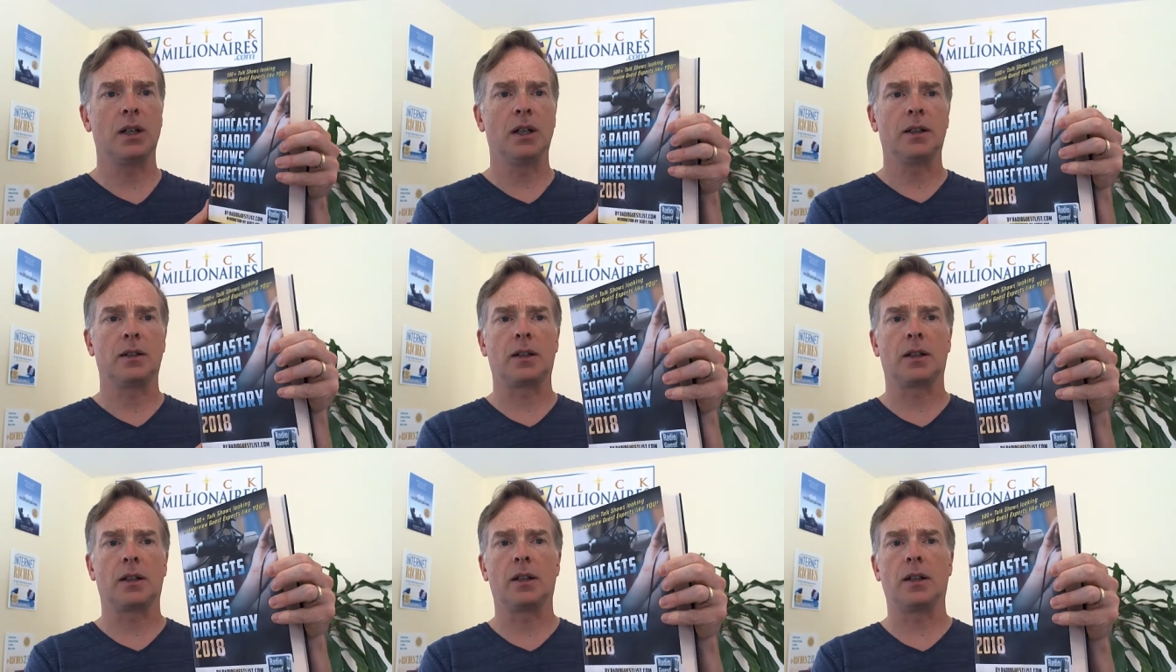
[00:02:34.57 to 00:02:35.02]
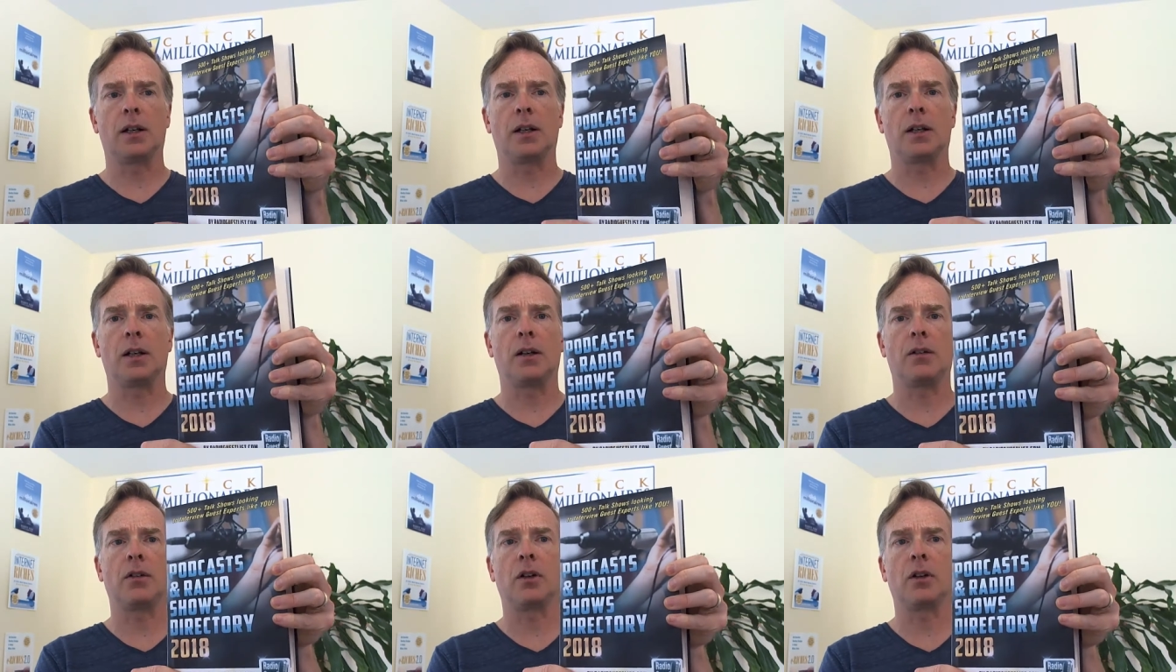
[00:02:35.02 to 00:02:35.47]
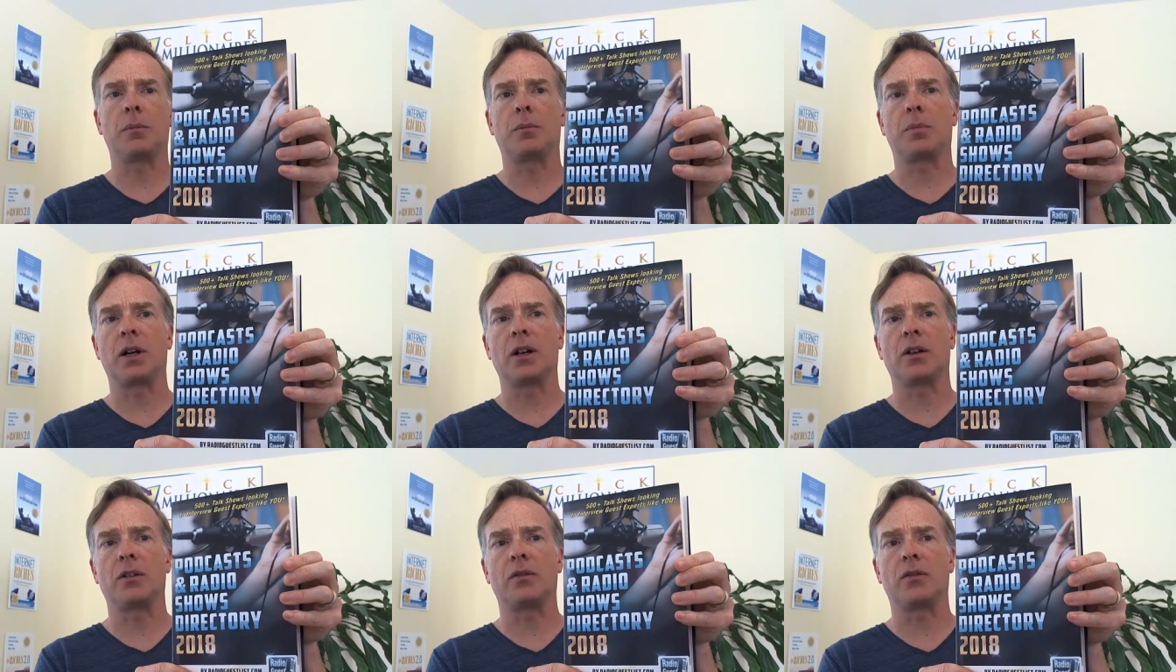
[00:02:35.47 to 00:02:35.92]
Ta-da, very
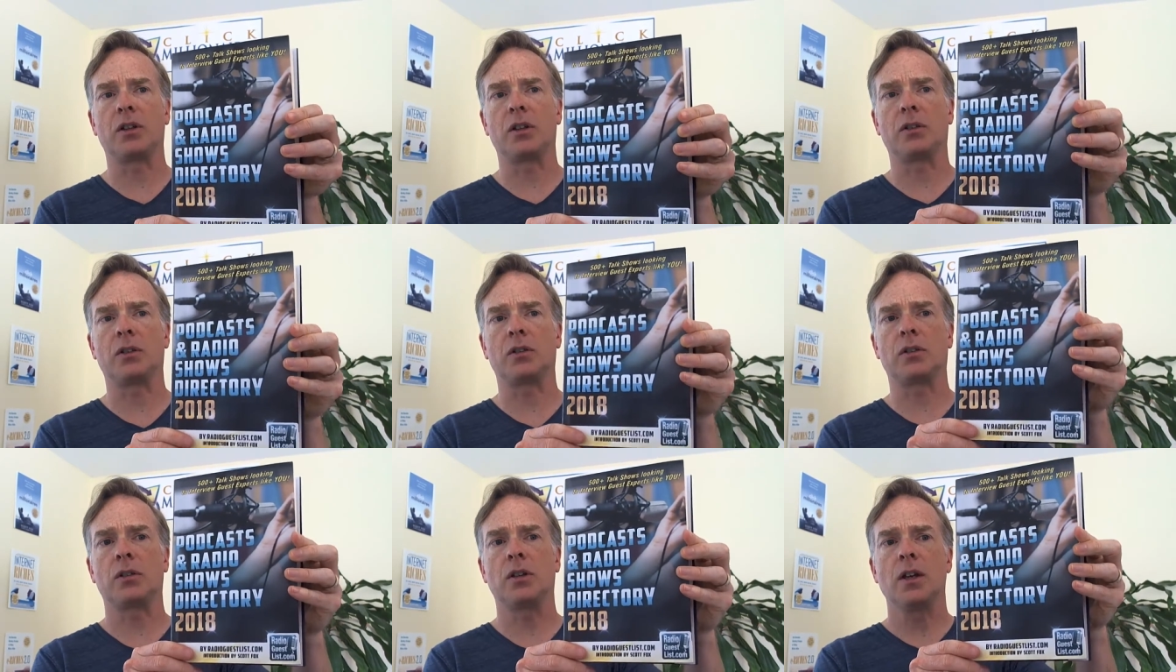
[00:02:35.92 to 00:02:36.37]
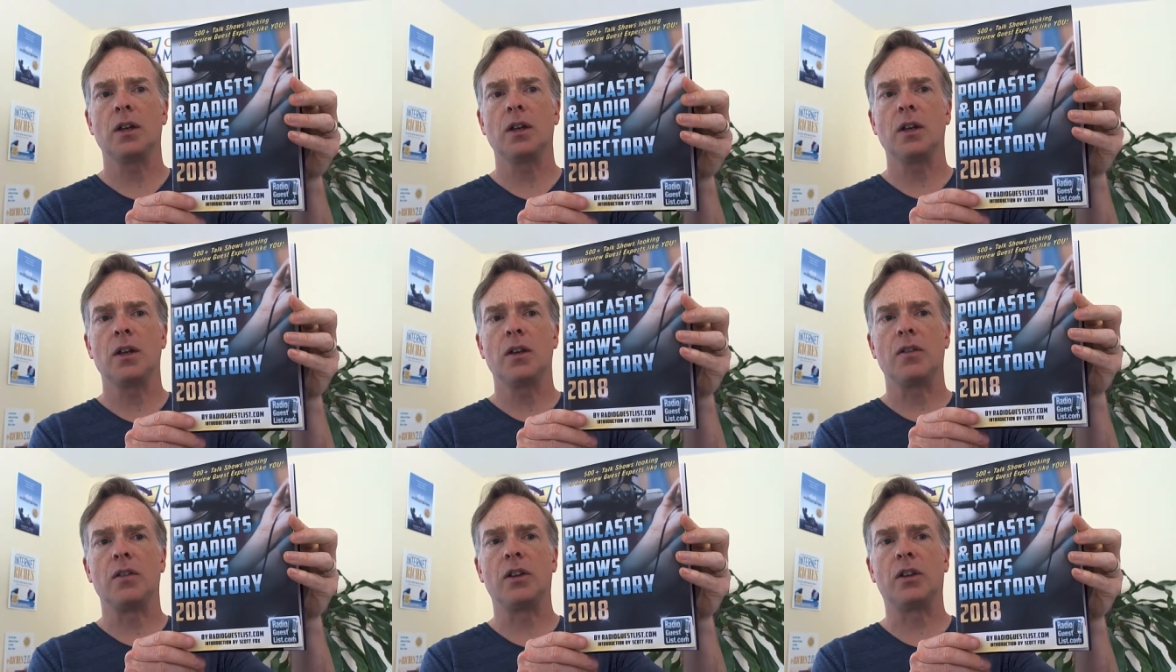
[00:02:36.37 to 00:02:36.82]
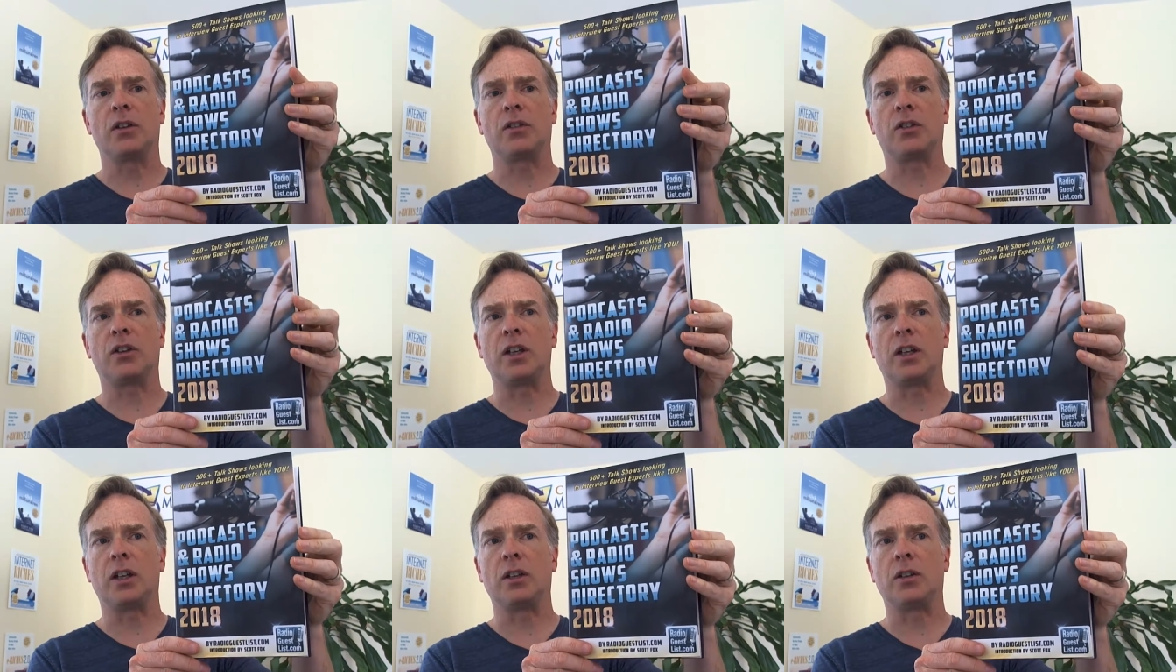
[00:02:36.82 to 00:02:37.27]
proud of this. This
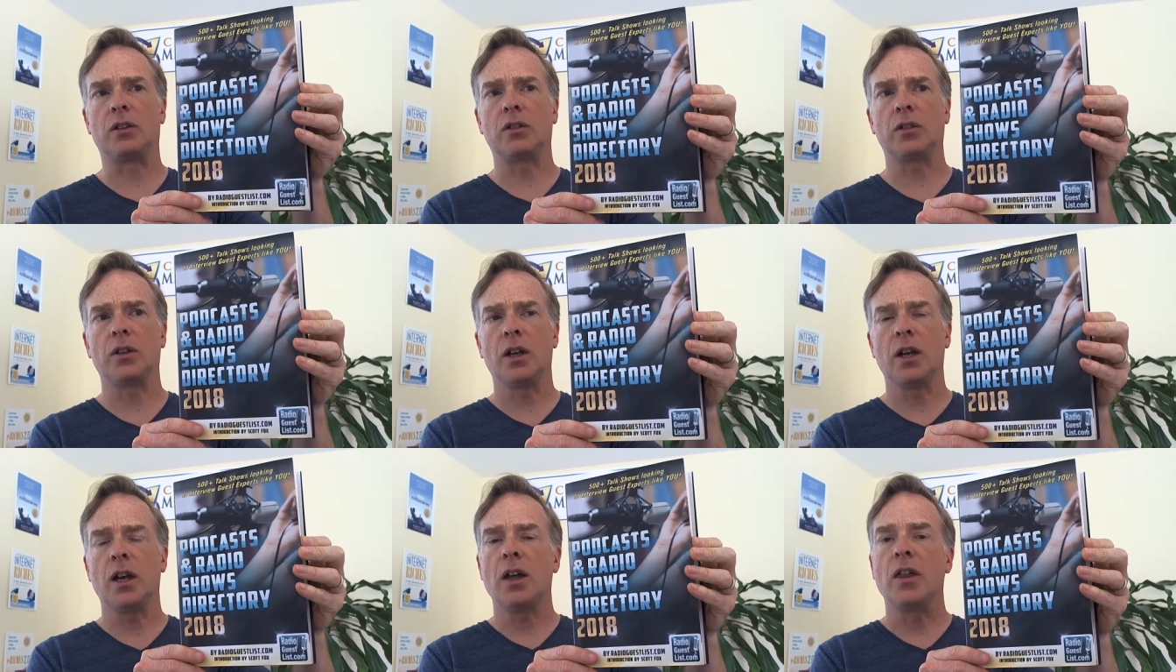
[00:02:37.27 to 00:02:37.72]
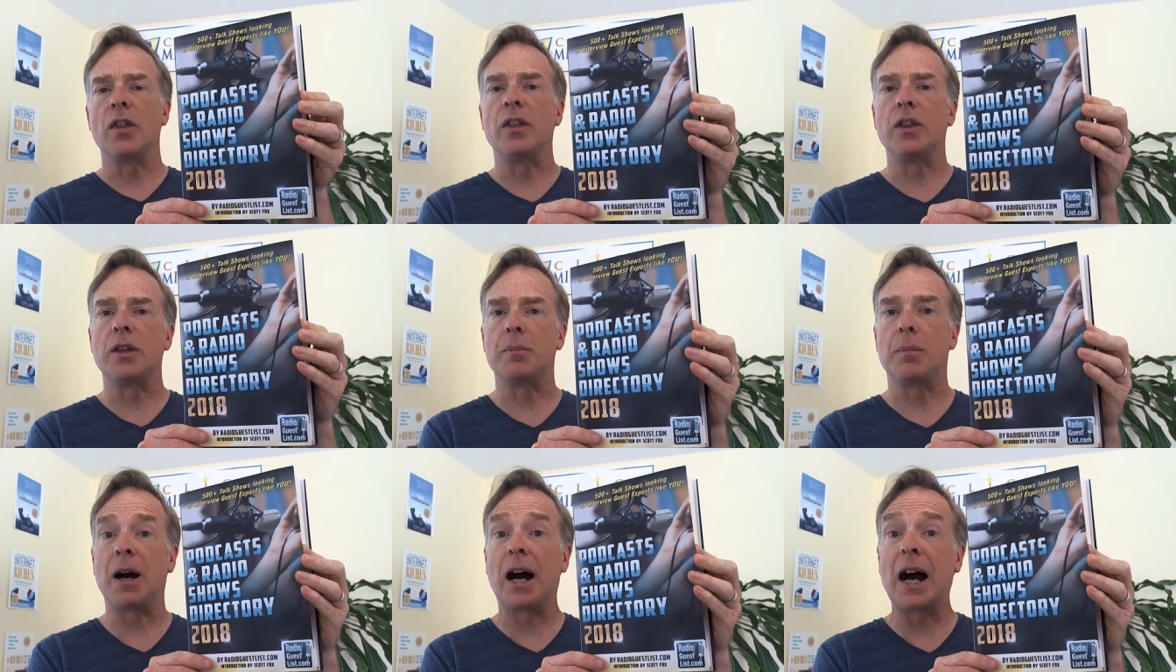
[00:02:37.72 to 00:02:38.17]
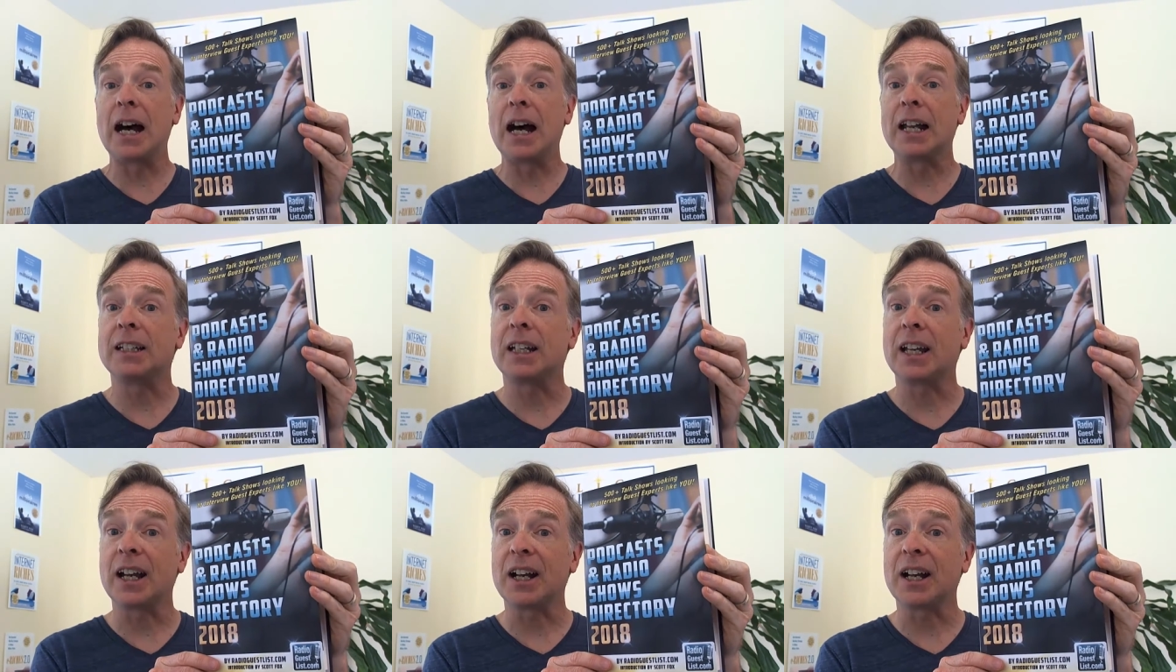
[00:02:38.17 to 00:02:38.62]
is the
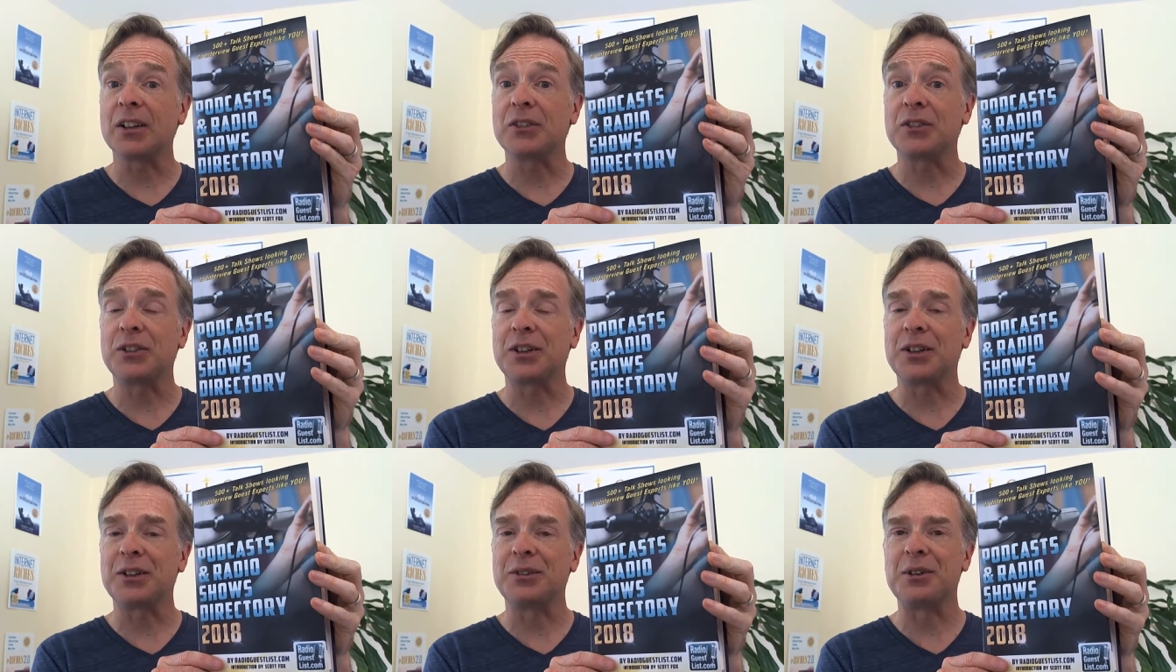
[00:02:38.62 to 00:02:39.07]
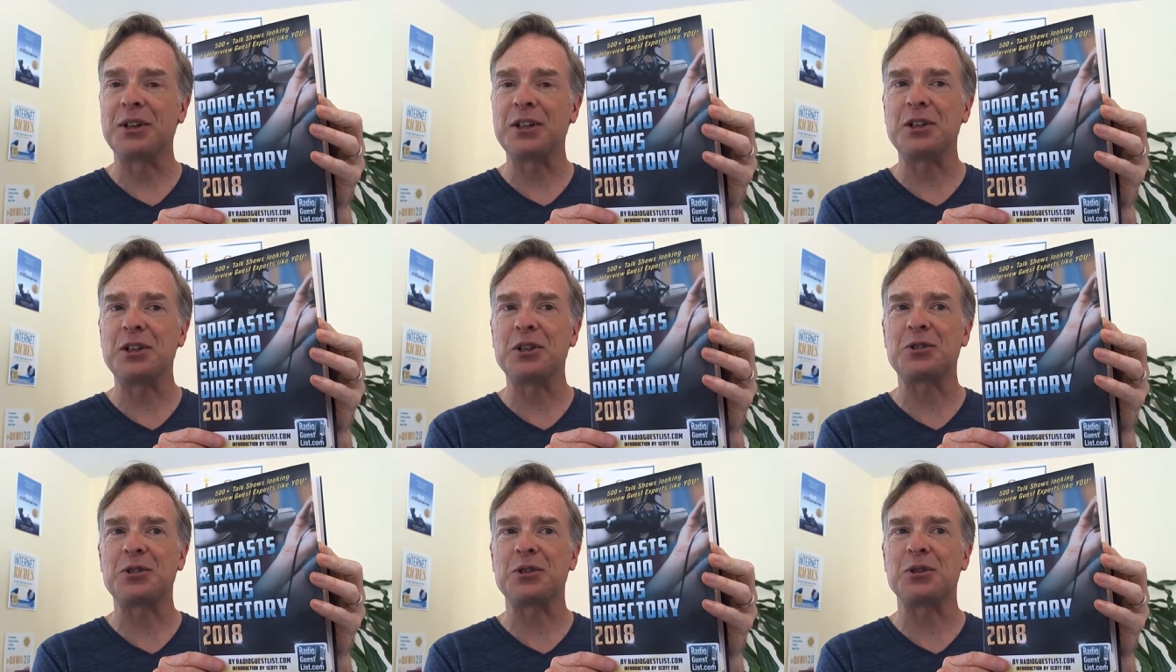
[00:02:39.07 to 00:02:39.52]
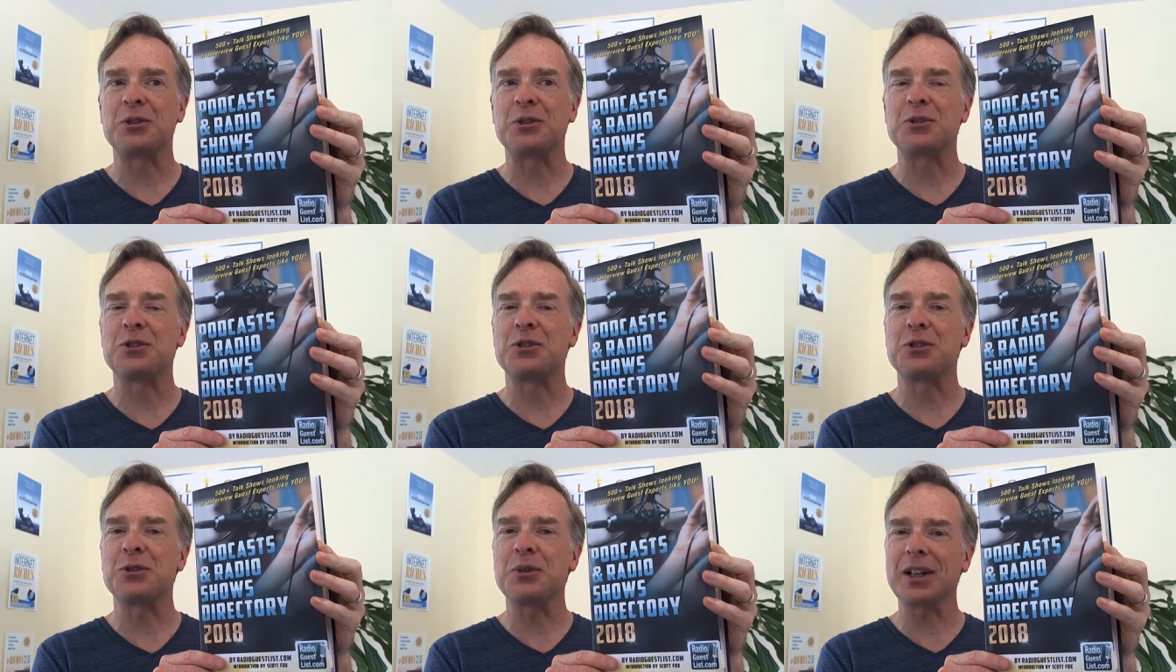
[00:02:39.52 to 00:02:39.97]
podcasts and radio shows
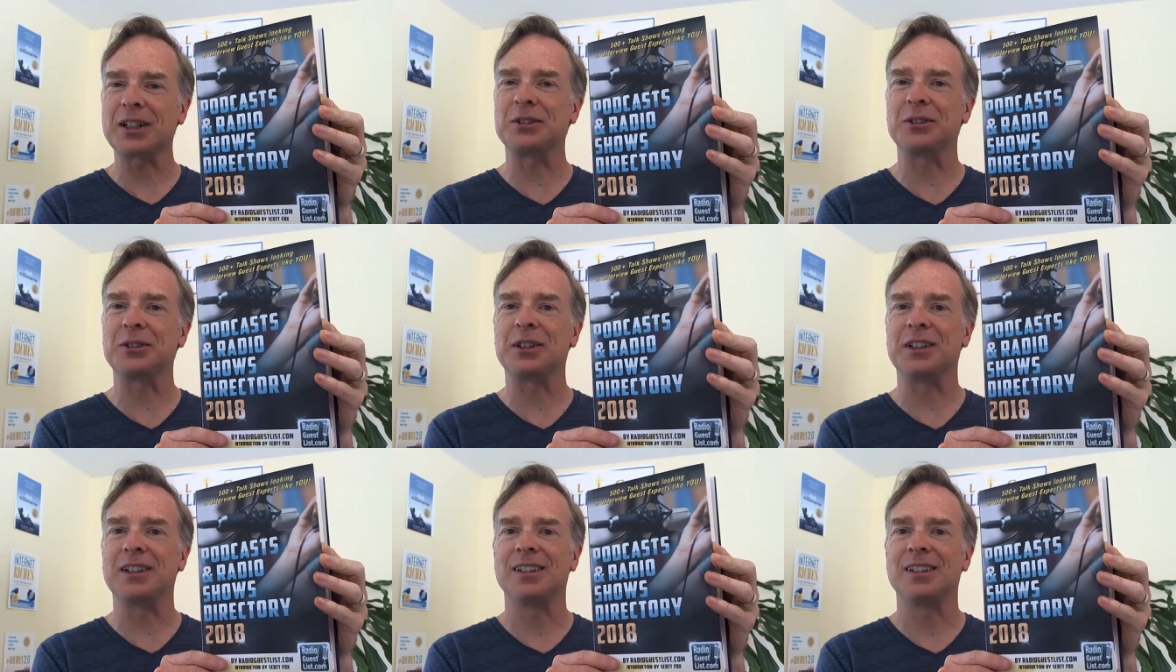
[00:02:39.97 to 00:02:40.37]
directory.